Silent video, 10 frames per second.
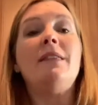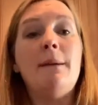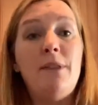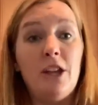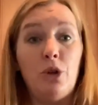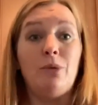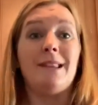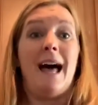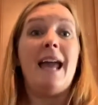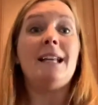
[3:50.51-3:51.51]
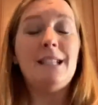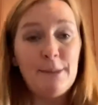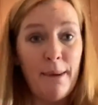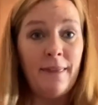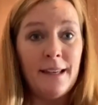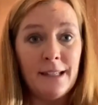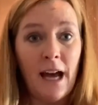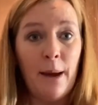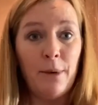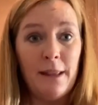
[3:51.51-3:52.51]
them that you like to spend this
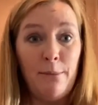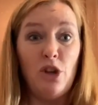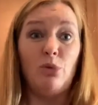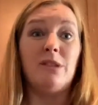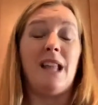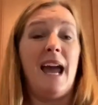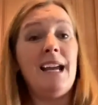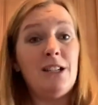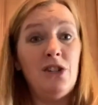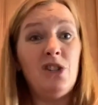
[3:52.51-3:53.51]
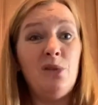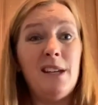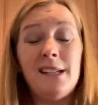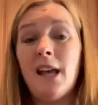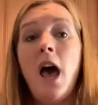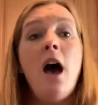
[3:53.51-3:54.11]
time with them, you like to do this,